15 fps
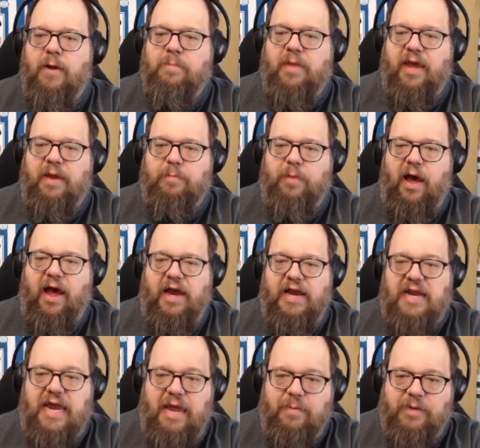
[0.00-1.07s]
And behind
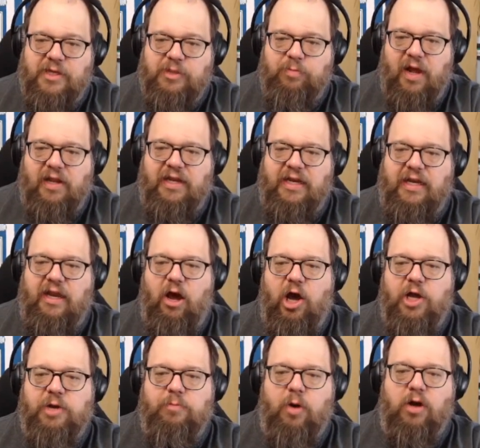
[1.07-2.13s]
him is Paulinho
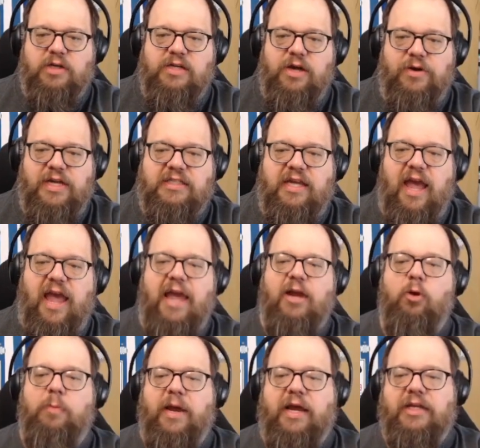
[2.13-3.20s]
unmarked. Now he's an anchor
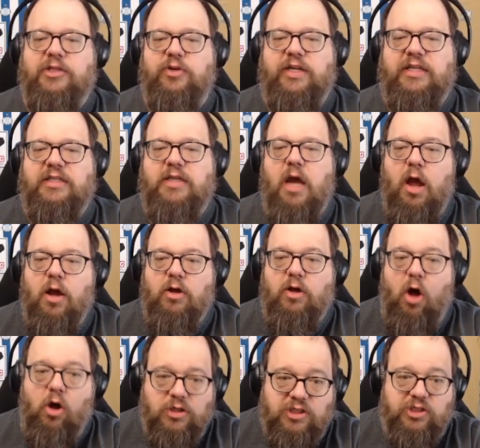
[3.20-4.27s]
man, so he's
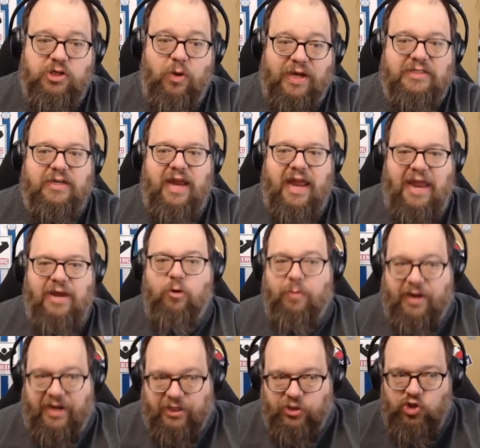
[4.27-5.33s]
also, as an anchor
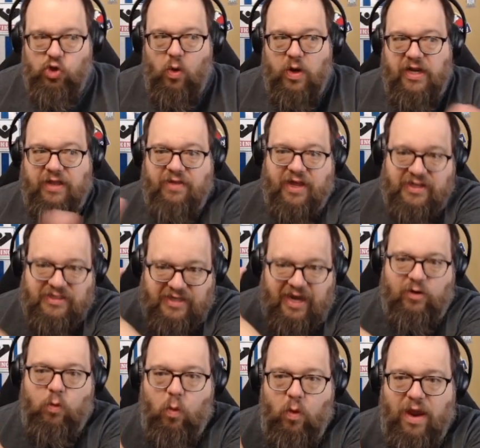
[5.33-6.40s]
man, joining that attack
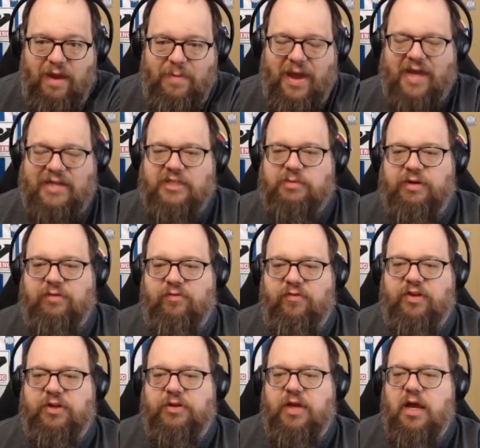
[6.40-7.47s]
way past
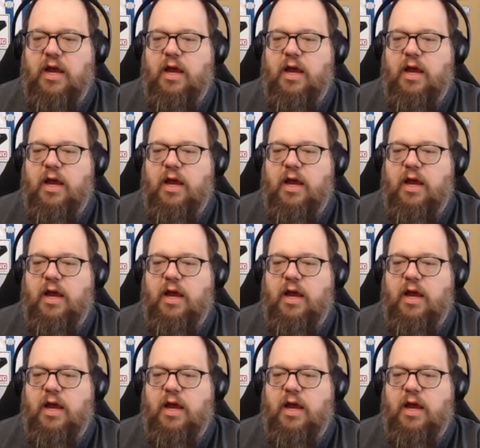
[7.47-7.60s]
midfield.